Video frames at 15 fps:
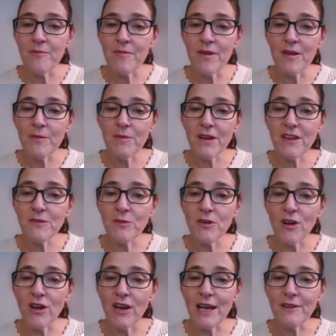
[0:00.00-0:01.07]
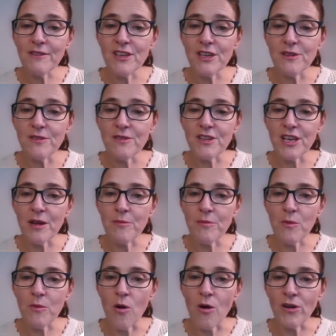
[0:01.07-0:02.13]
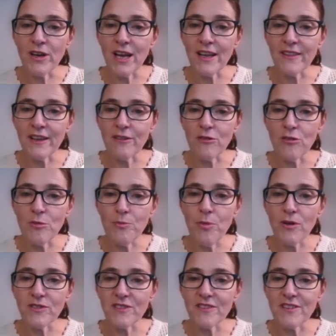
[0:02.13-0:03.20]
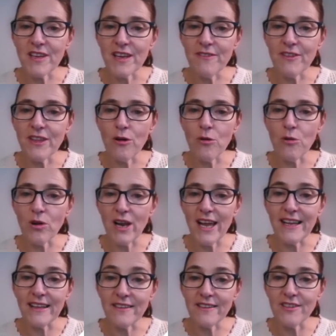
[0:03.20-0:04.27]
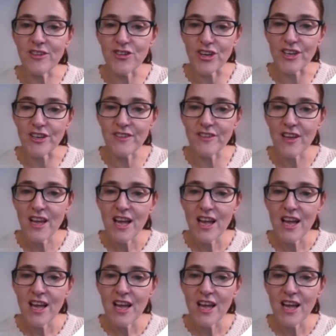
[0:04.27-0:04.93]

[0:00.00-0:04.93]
because we're not allowed to use the number 1, and they're all positive and they're all integers.